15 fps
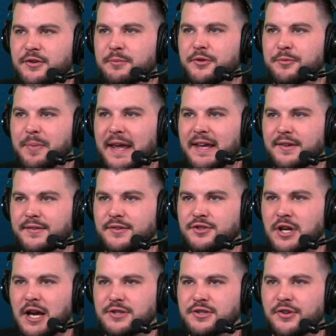some space.
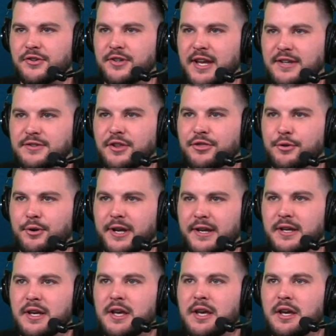Josh doesn't take the three.
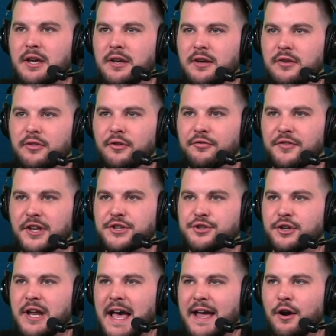He'll
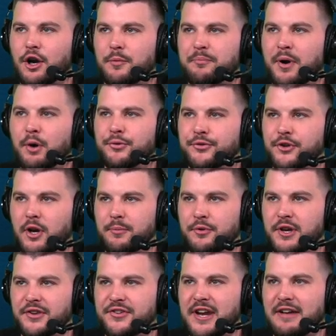feature an Ihart post-up who
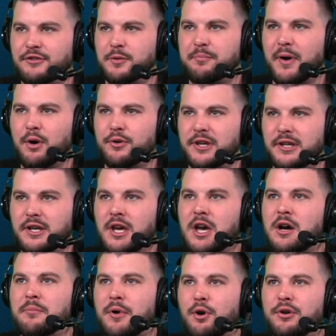gets it out to Bogey.
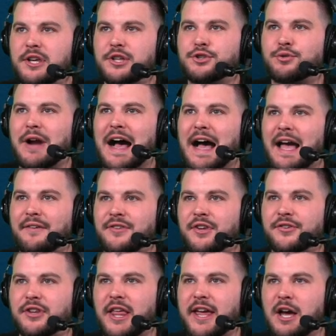Bogey drives.
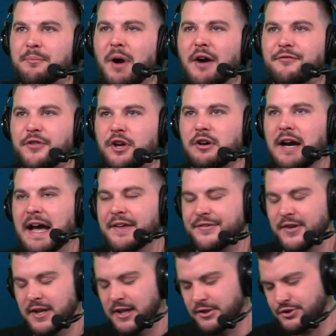His layup off the glass
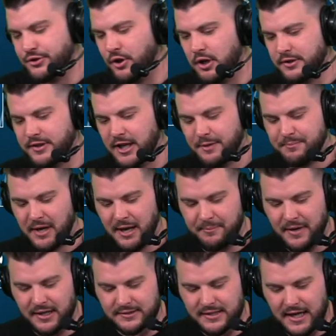and in. Strong take by
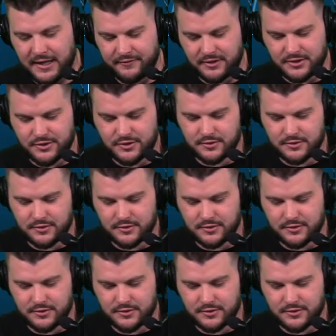Bogdanovic.